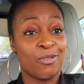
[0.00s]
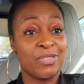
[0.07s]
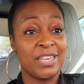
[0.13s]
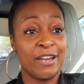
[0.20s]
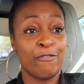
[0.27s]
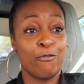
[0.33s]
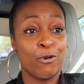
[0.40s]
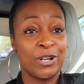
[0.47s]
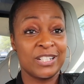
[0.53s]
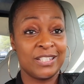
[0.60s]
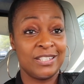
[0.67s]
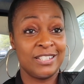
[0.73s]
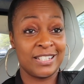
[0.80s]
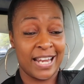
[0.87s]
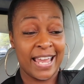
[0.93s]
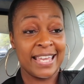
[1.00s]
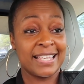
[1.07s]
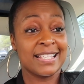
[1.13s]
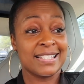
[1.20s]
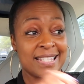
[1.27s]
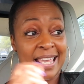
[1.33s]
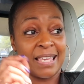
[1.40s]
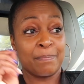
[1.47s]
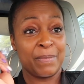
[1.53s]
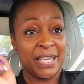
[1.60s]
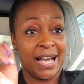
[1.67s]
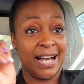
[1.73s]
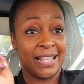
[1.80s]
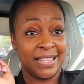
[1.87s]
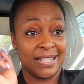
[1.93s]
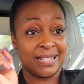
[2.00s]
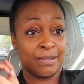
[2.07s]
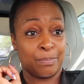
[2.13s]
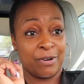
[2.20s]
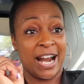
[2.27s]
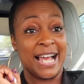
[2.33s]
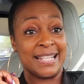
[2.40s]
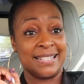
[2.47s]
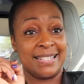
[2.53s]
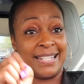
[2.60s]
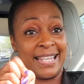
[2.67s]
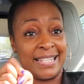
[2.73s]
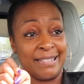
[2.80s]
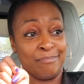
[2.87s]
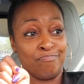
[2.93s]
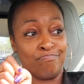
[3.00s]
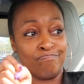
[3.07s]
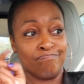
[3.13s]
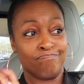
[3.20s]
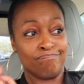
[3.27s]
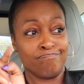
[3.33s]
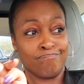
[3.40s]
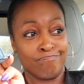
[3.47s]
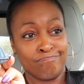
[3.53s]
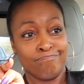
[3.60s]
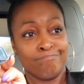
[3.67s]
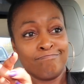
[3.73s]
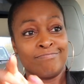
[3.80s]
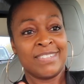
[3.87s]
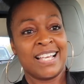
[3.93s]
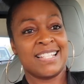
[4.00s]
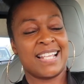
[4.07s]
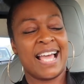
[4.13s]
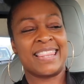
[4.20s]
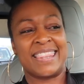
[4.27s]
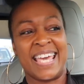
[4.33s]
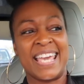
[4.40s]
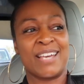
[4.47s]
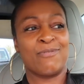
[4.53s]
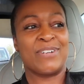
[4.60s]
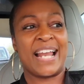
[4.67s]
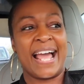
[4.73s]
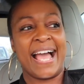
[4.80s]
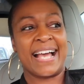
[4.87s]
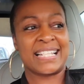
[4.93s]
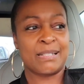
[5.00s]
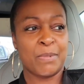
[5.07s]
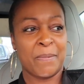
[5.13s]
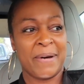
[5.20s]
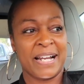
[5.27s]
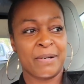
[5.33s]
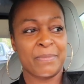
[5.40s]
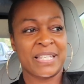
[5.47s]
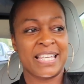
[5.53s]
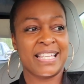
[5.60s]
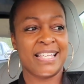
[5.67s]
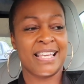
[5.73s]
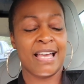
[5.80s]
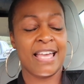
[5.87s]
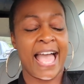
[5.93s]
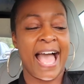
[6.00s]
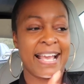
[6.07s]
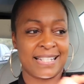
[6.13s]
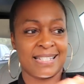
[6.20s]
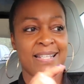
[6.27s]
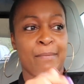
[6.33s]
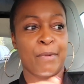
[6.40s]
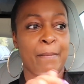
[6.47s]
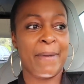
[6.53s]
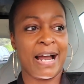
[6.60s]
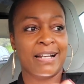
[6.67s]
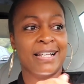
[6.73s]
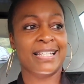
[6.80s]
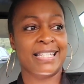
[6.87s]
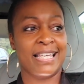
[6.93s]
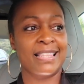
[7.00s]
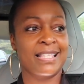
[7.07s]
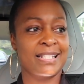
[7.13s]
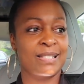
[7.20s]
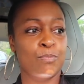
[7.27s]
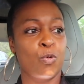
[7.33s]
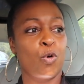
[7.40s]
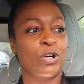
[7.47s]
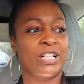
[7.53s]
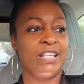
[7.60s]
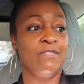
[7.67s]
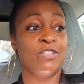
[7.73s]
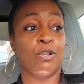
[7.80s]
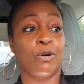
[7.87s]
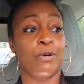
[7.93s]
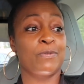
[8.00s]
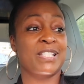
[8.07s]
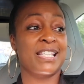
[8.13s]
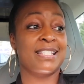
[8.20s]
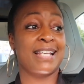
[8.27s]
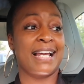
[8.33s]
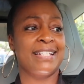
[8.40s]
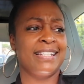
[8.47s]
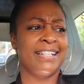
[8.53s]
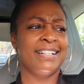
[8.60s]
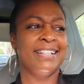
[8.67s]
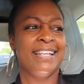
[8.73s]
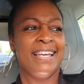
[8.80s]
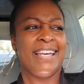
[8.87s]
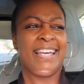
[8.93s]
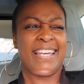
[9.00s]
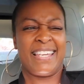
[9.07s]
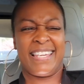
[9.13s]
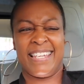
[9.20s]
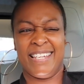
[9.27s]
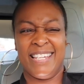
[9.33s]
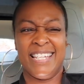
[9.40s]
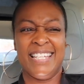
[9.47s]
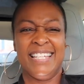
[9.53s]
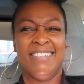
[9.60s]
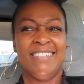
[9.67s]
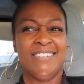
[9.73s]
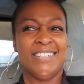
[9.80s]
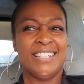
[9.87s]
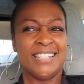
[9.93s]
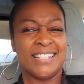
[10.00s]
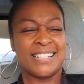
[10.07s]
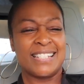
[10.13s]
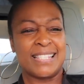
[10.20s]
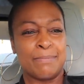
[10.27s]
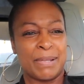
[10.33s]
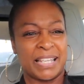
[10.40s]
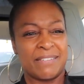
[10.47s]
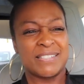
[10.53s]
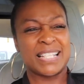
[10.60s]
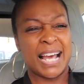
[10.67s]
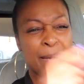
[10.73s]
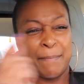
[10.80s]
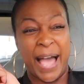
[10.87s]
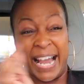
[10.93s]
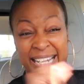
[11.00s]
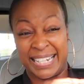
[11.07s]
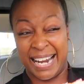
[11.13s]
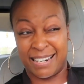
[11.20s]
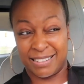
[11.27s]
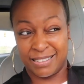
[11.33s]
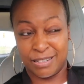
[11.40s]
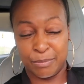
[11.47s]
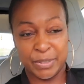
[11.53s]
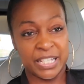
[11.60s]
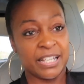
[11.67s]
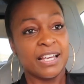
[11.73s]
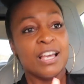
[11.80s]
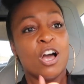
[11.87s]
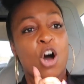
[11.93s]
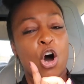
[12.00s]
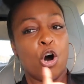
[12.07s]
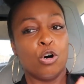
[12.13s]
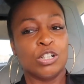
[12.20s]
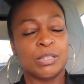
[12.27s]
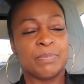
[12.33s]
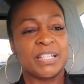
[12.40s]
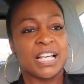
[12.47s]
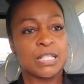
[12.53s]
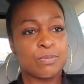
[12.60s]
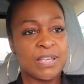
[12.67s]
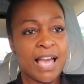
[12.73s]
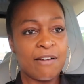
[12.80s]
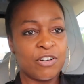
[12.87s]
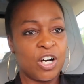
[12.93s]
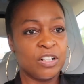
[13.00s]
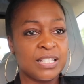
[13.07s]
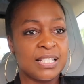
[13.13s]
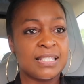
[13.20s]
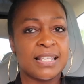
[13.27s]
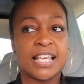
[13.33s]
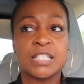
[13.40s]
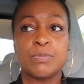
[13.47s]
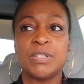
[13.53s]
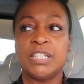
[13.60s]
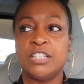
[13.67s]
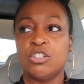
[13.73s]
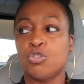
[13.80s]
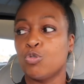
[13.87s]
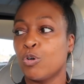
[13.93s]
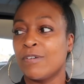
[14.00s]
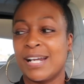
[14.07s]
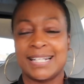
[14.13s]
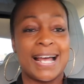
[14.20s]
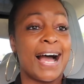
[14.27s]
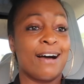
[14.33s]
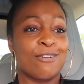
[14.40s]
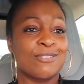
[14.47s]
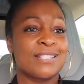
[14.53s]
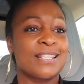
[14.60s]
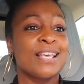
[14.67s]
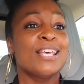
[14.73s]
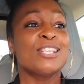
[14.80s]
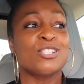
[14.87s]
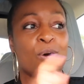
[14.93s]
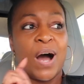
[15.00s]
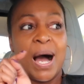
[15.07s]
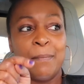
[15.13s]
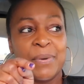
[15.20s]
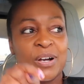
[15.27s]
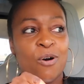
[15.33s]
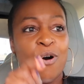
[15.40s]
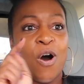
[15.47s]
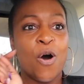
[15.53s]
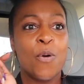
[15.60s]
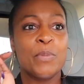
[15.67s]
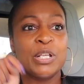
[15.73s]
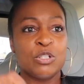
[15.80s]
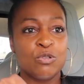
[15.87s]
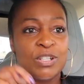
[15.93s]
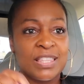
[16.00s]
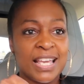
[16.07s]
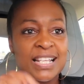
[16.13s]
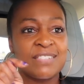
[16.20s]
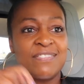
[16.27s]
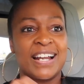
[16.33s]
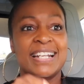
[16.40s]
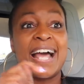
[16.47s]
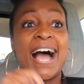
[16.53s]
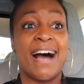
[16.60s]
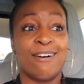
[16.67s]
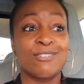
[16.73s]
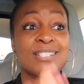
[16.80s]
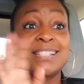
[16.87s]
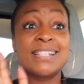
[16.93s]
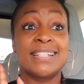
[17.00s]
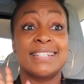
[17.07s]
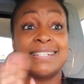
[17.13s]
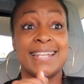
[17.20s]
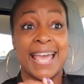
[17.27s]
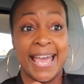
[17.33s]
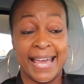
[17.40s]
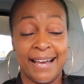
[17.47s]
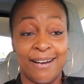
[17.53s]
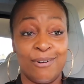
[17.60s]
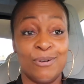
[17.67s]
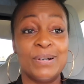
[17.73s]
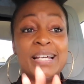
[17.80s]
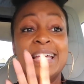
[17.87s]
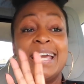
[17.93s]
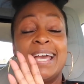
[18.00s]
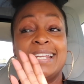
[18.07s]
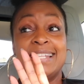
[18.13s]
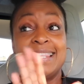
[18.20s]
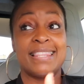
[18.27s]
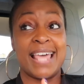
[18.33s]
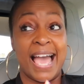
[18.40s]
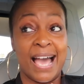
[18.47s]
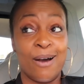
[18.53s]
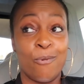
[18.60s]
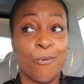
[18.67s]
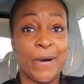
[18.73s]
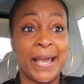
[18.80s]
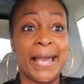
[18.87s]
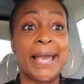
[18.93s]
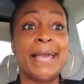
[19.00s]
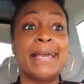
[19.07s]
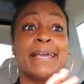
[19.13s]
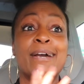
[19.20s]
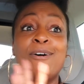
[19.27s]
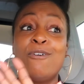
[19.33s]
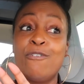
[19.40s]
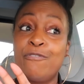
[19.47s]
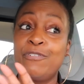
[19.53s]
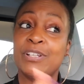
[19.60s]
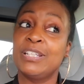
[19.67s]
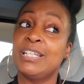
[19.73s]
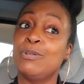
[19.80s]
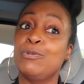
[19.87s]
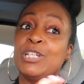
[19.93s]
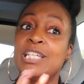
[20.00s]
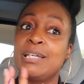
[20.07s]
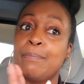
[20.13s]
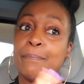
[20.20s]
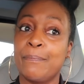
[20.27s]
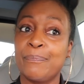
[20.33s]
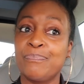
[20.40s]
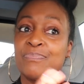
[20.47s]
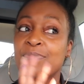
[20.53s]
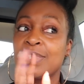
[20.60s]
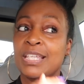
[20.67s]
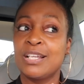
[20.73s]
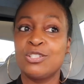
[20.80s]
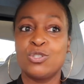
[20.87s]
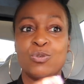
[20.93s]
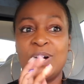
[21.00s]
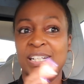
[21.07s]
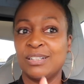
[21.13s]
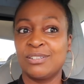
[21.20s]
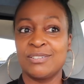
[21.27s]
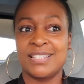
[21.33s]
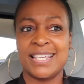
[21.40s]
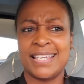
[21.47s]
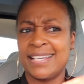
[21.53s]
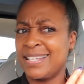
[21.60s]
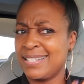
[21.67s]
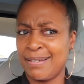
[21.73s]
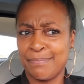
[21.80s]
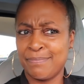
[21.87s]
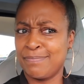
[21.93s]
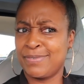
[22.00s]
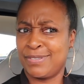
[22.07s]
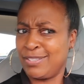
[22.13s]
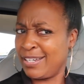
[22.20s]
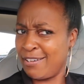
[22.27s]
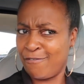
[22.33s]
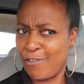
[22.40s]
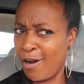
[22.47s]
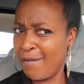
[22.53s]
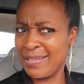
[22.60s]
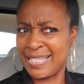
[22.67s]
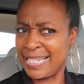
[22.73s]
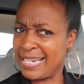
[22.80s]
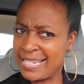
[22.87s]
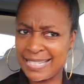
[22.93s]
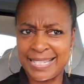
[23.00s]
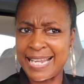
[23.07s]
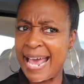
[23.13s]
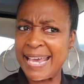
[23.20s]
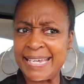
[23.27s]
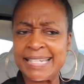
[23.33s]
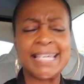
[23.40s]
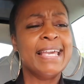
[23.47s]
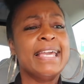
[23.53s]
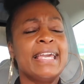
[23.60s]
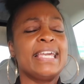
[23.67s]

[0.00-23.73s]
So therefore, Jay can take me on this surprise date. Because I think when I asked him about it, I'm going to get asked him about it again this morning, even though it was his idea. He seemed like he was kind of backing out a little bit, only because we have these things we need to do around the house. So I'm gonna go home and do the things around the house now, and then that way hopefully we can do our little date, because I'm looking forward to this date.